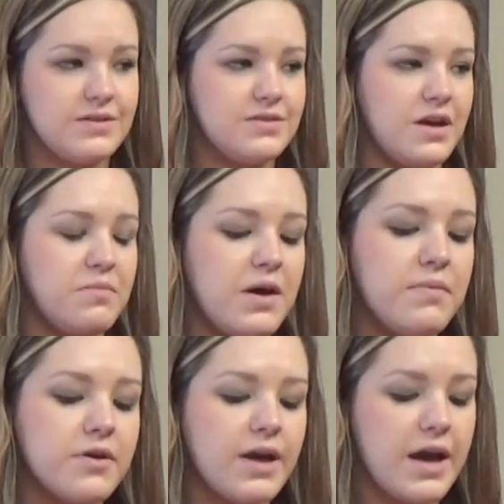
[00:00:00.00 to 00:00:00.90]

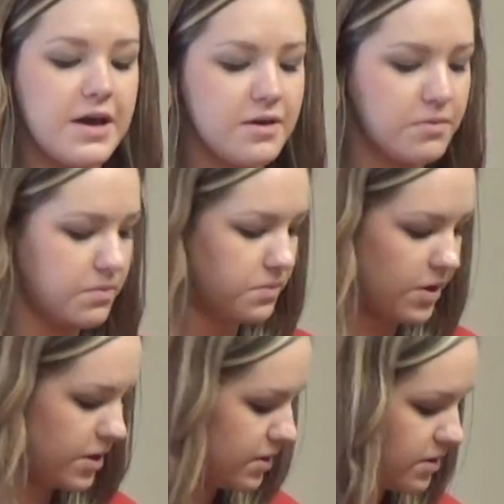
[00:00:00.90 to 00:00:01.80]
Sandpaper can
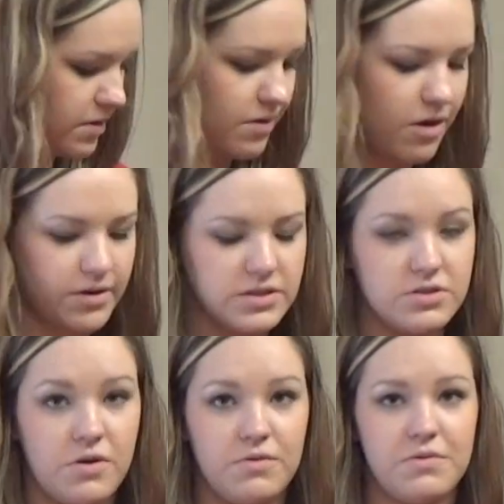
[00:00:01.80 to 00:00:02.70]
work on its
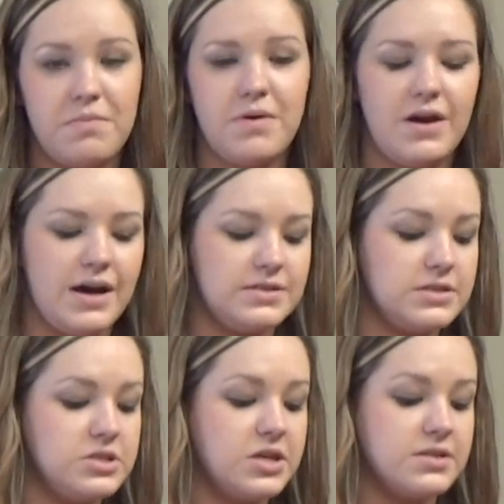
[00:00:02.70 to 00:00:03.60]
own, but I
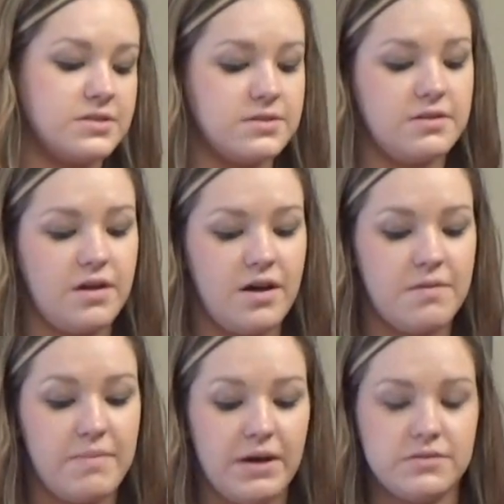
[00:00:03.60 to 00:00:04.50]
suggest a
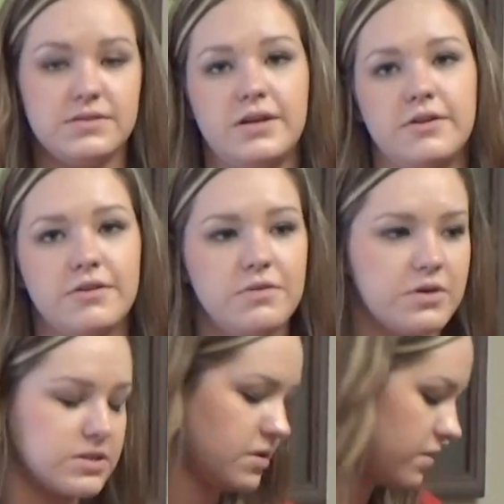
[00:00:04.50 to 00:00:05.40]
mouse sander. It works a